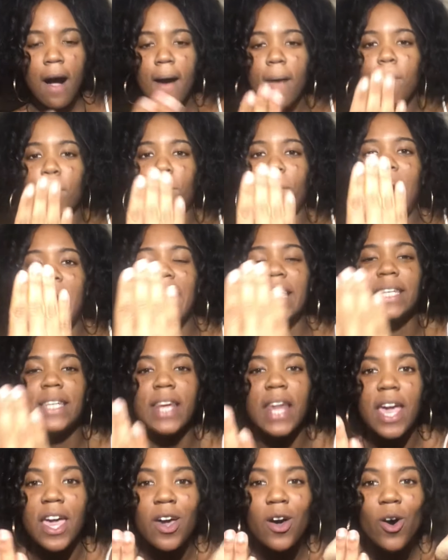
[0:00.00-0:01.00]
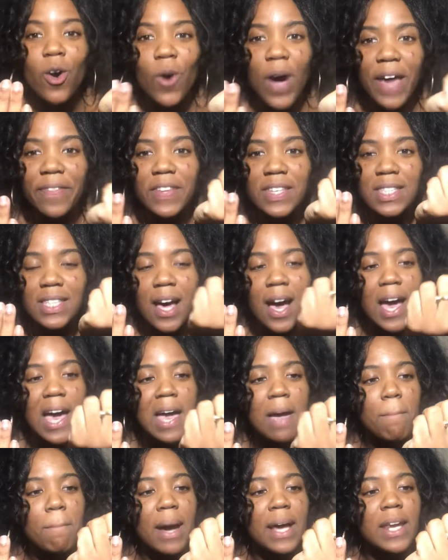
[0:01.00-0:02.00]
My nail at the
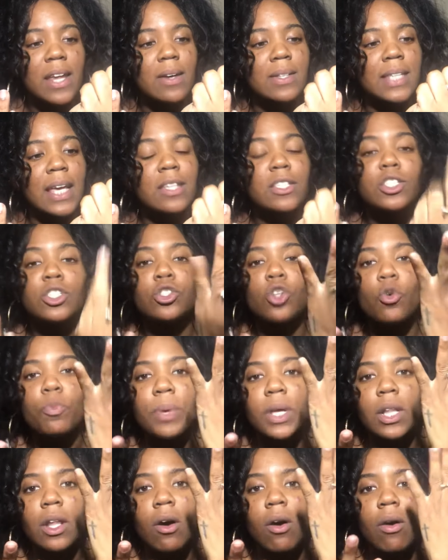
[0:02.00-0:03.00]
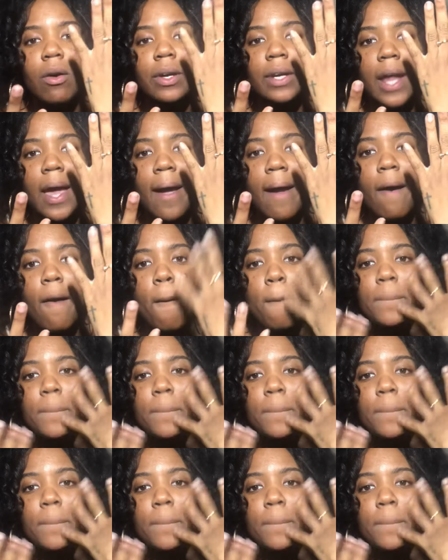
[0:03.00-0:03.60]
time, my nails ain't stupid long now,